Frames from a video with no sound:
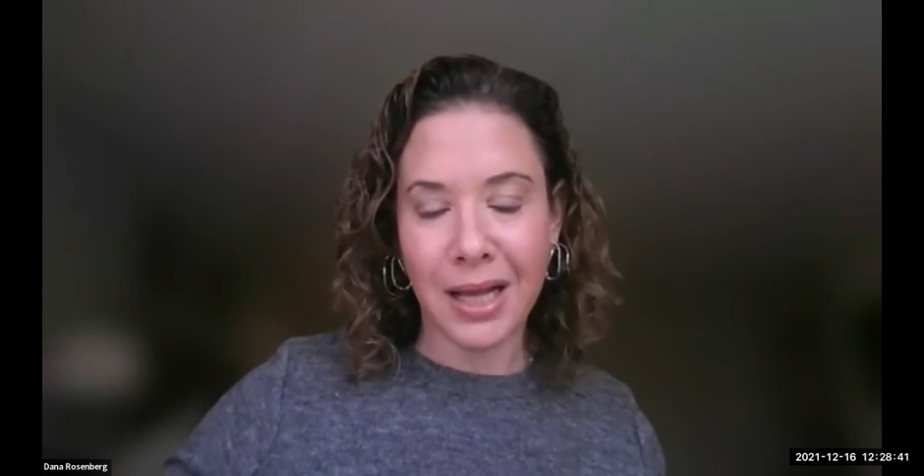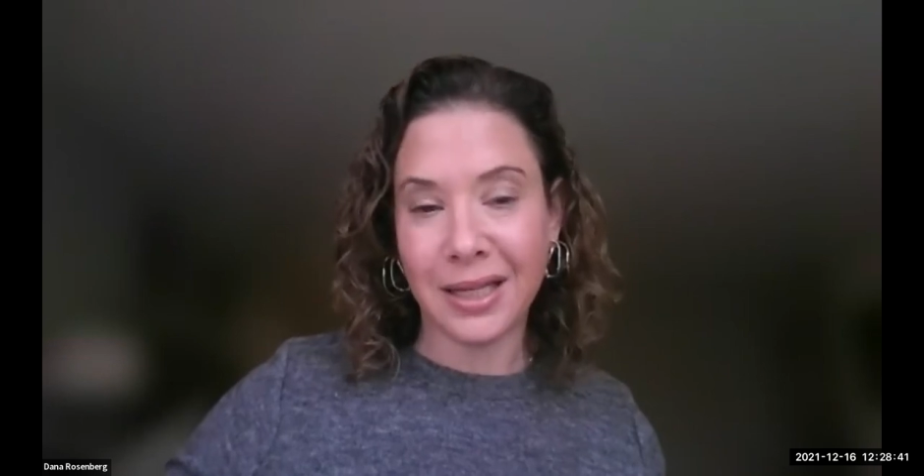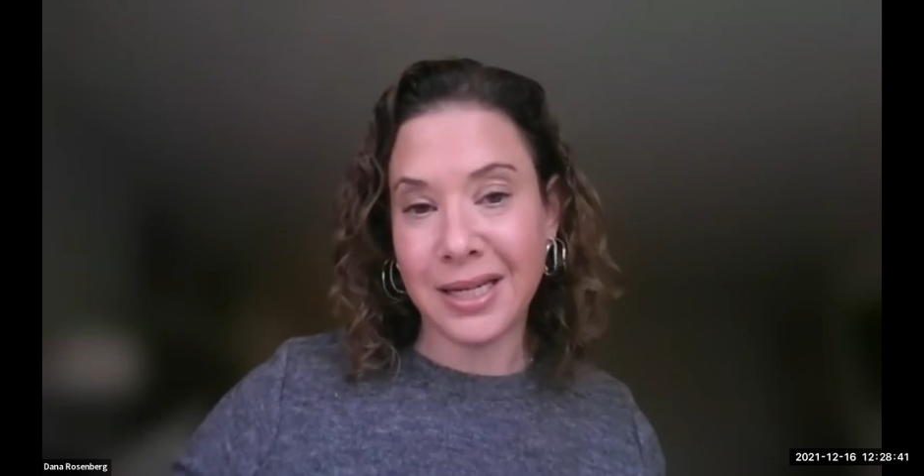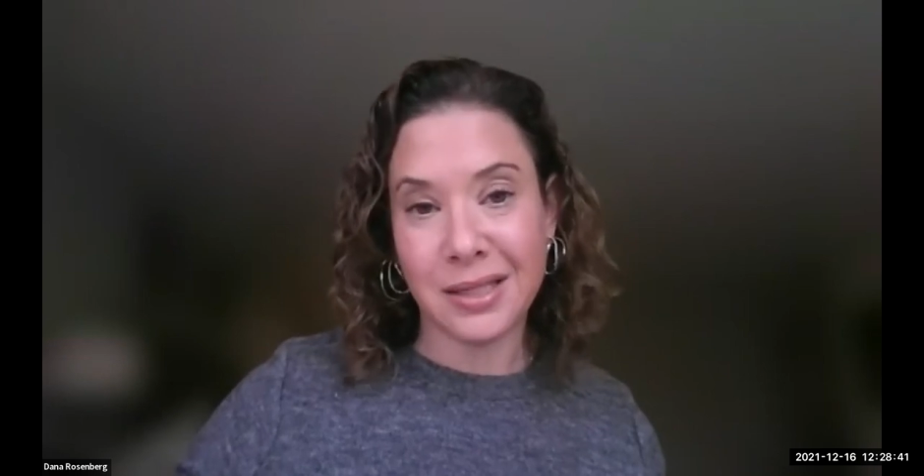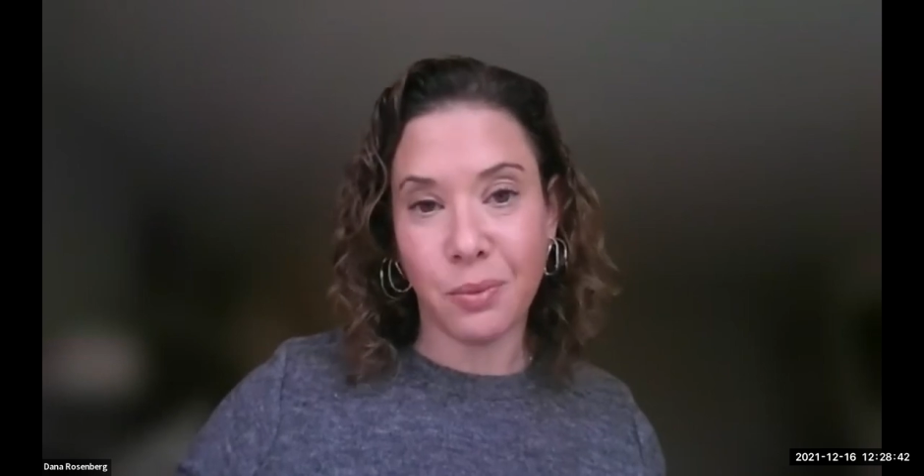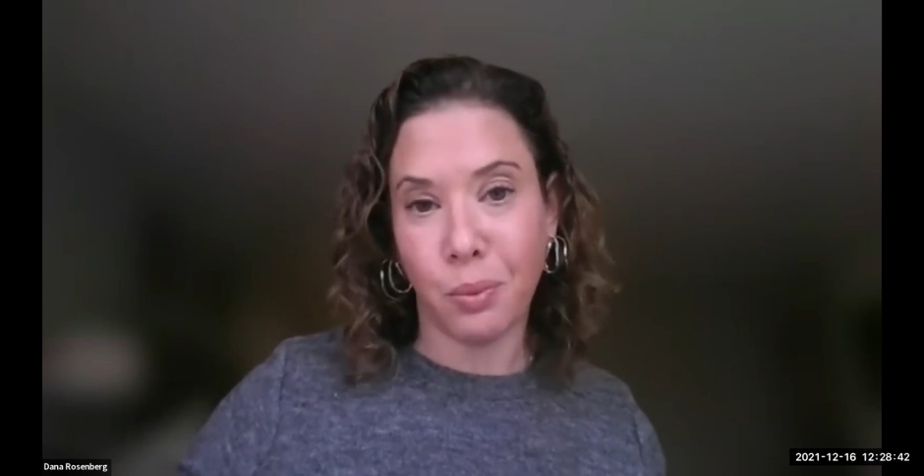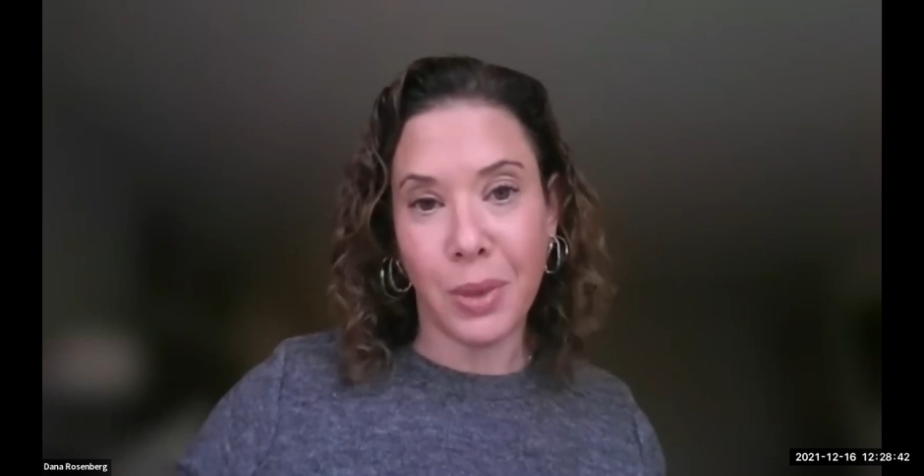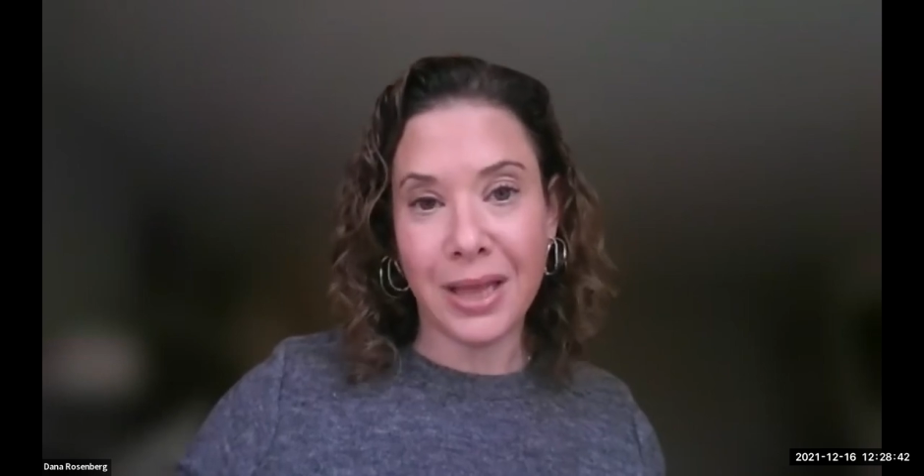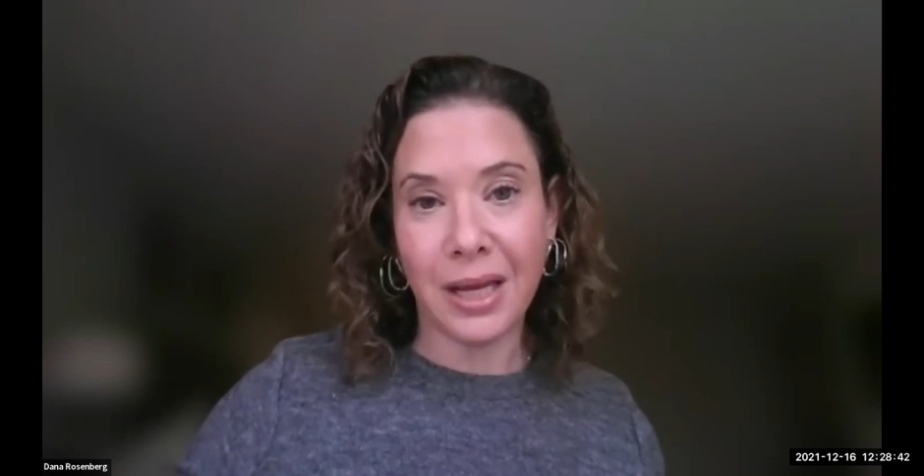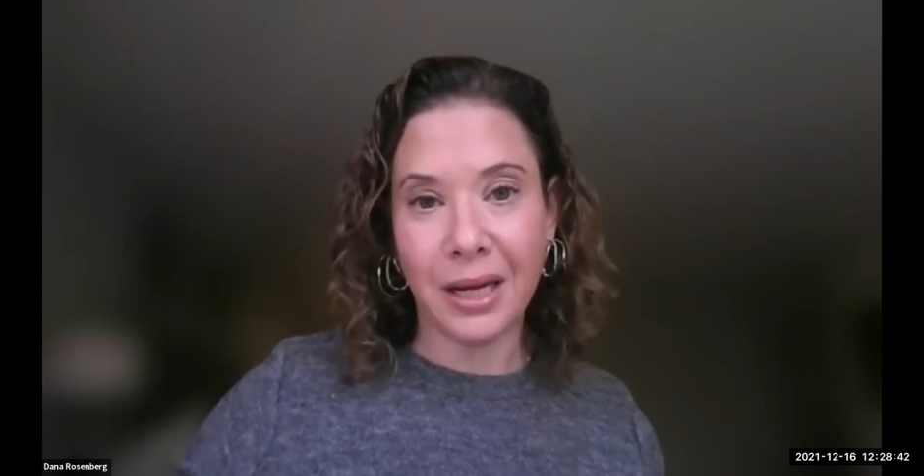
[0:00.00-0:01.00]
at least
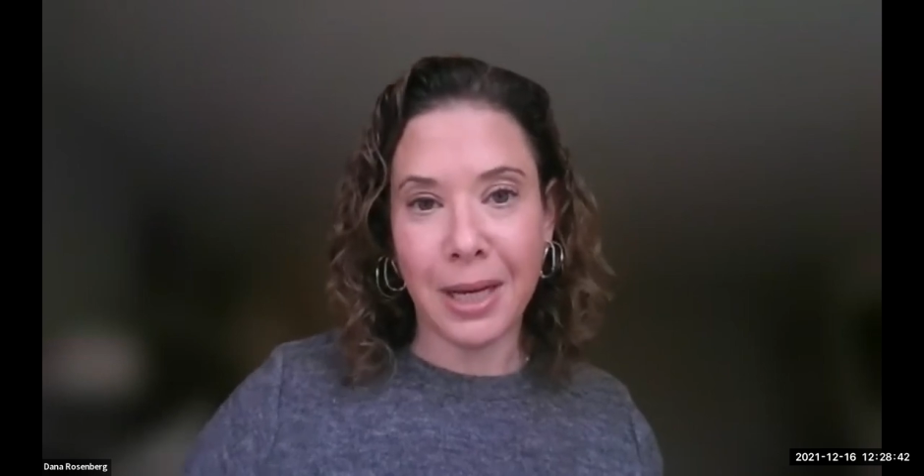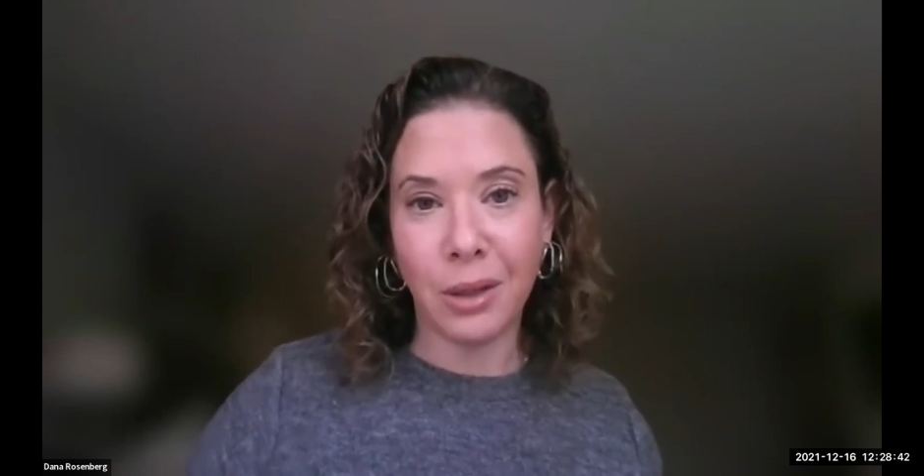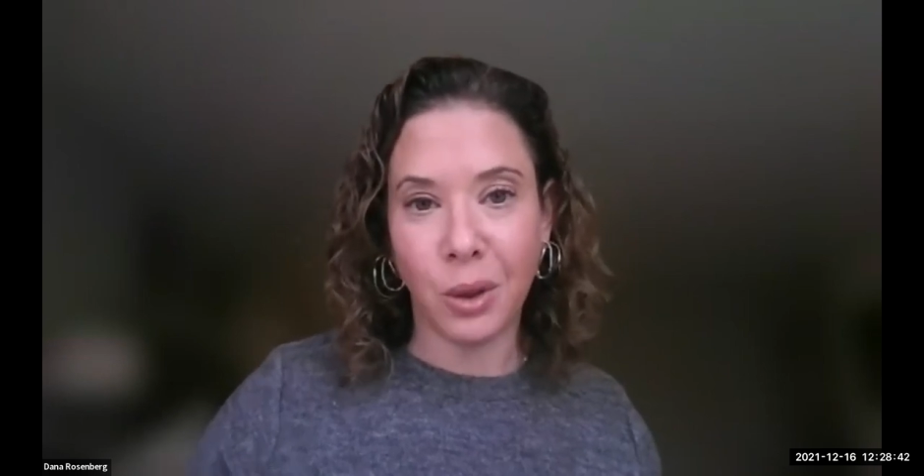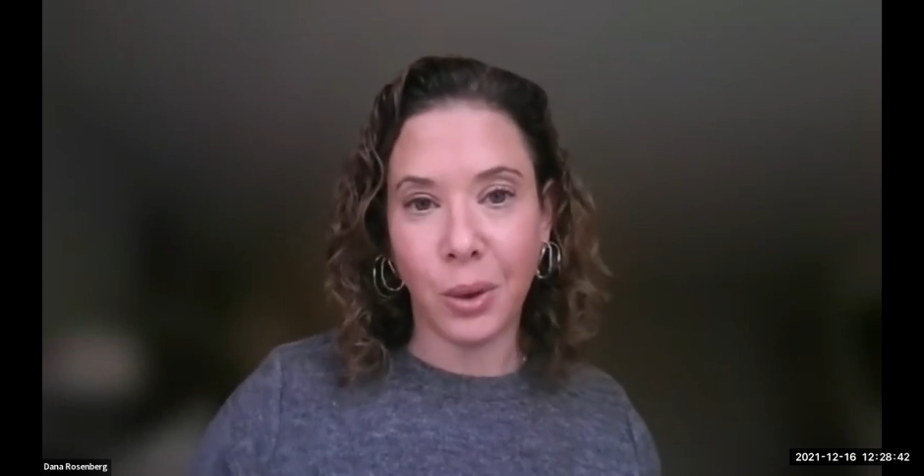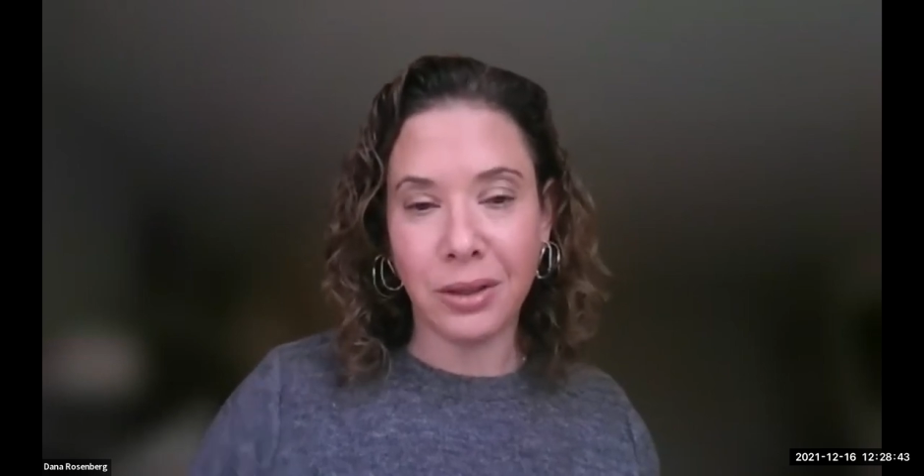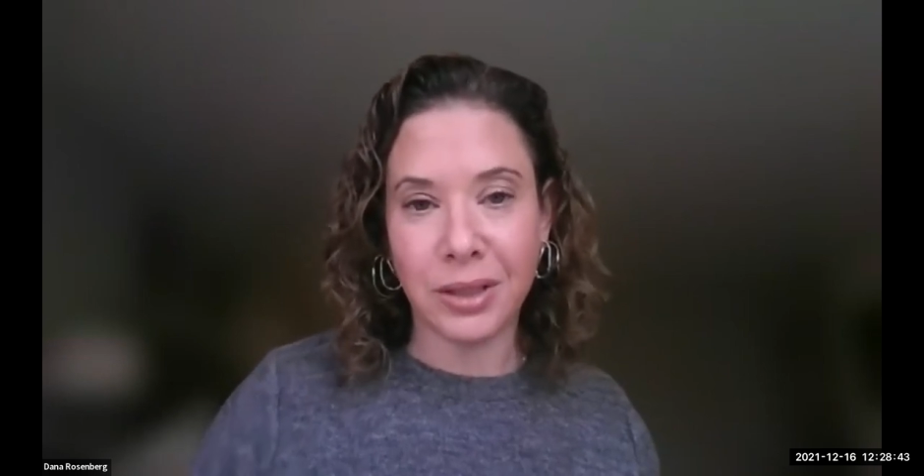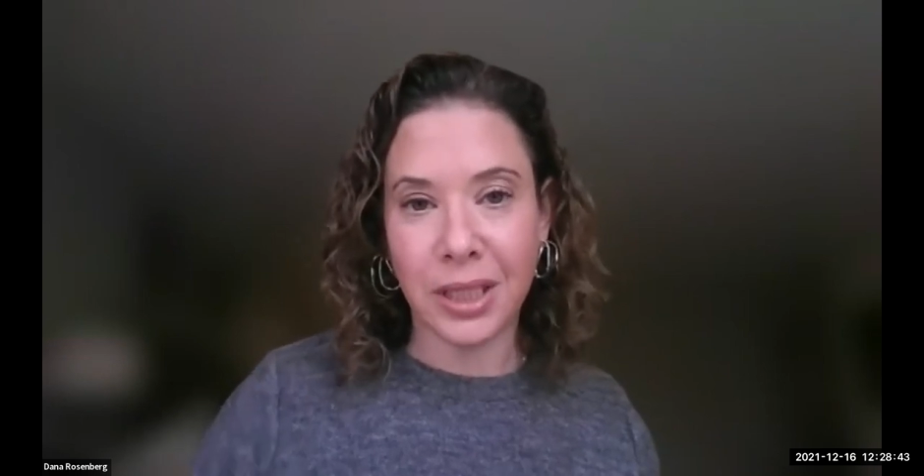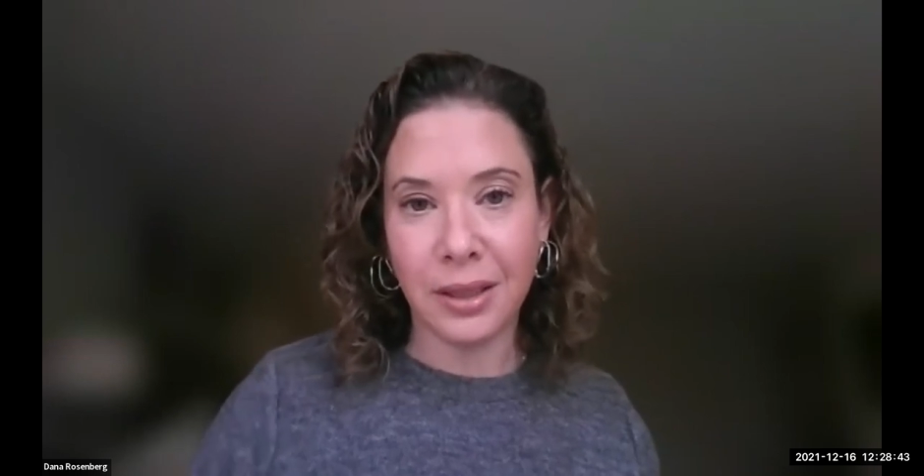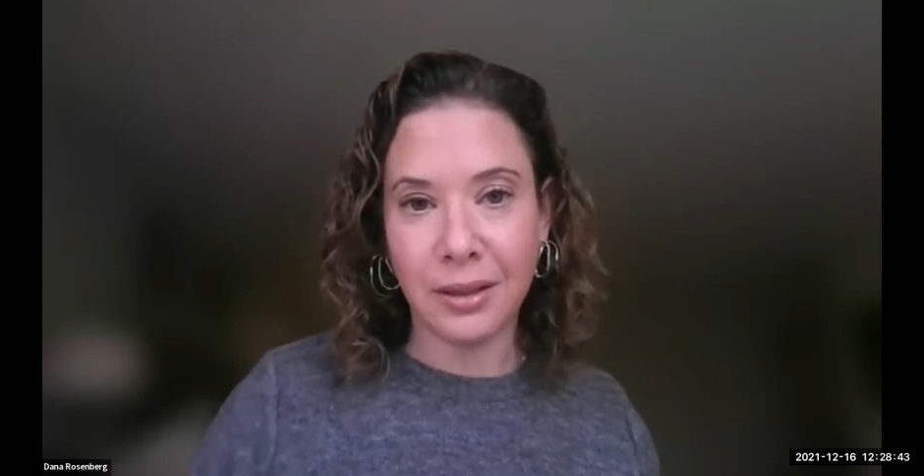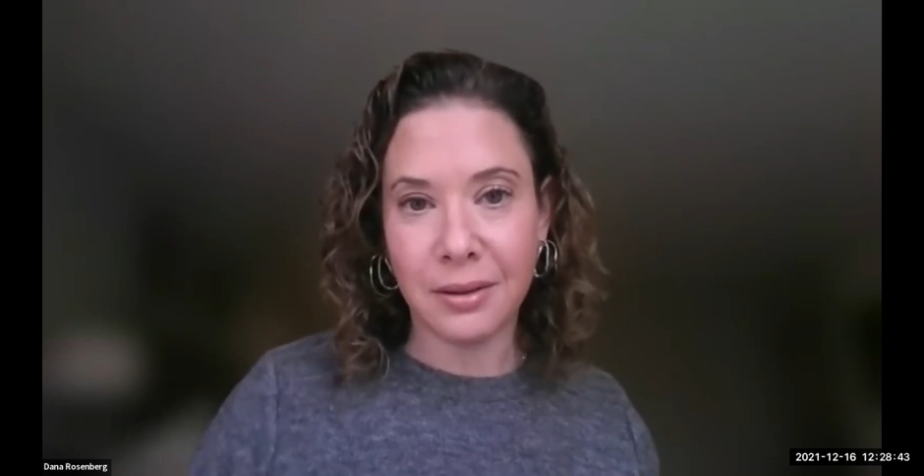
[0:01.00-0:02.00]
we think about
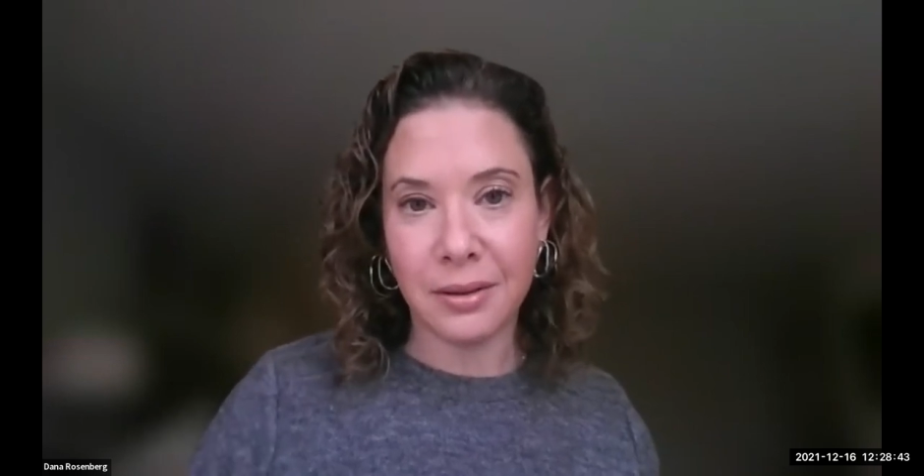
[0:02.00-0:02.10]
loyalty.